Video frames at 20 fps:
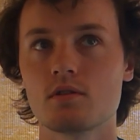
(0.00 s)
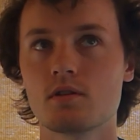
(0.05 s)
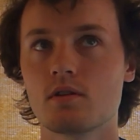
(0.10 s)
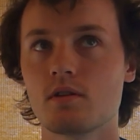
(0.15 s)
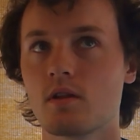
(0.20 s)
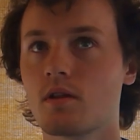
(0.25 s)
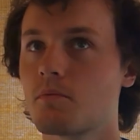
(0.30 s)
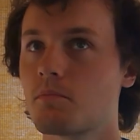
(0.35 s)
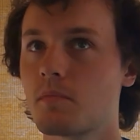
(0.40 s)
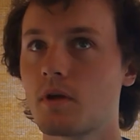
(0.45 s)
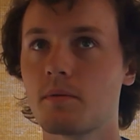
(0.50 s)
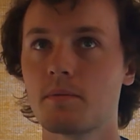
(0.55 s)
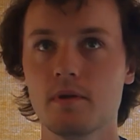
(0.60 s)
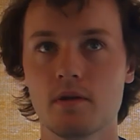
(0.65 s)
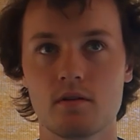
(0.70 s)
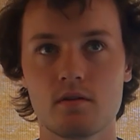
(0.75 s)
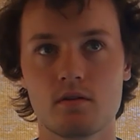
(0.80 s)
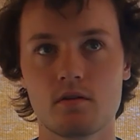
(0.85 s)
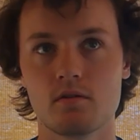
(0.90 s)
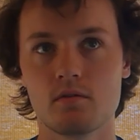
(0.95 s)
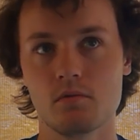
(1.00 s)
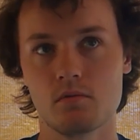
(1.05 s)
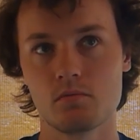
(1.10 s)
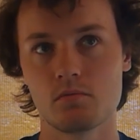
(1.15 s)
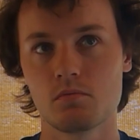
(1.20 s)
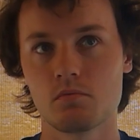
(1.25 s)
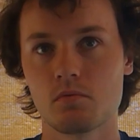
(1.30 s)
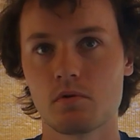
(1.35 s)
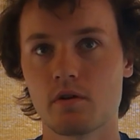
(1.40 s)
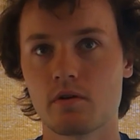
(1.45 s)
and then maybe
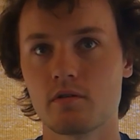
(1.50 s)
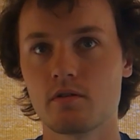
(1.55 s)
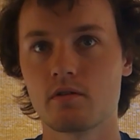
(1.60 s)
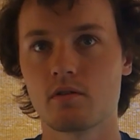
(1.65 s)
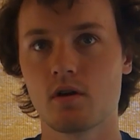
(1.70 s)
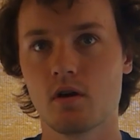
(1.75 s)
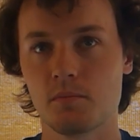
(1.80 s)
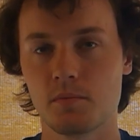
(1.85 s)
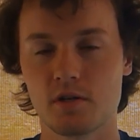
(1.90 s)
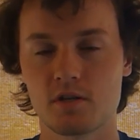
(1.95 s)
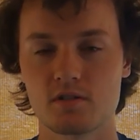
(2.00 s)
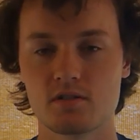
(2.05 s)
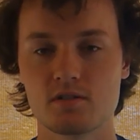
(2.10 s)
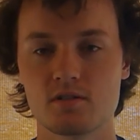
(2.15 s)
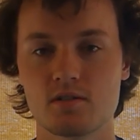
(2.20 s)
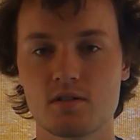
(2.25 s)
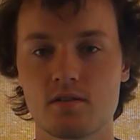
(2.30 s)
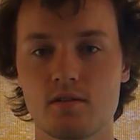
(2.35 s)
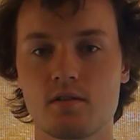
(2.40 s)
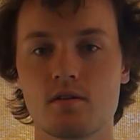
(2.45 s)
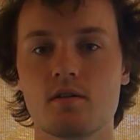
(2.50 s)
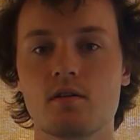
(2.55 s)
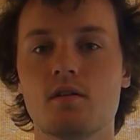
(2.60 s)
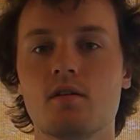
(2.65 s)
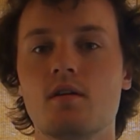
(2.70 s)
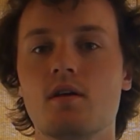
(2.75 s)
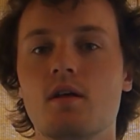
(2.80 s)
one or two competitions in the